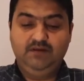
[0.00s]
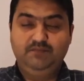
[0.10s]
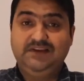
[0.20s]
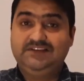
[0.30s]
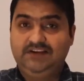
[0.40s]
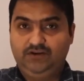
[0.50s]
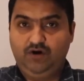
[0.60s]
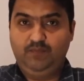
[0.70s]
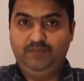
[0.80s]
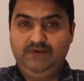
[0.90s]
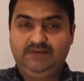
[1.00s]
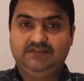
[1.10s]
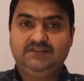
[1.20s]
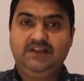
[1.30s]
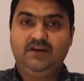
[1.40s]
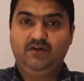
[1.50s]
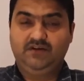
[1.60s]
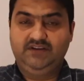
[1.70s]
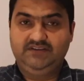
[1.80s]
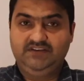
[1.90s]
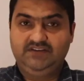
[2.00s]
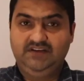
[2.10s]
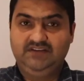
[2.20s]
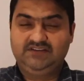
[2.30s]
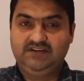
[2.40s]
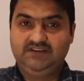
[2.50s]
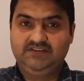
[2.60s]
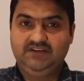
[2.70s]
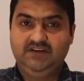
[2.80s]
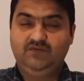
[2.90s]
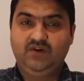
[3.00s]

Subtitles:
basic topics like organizational structure,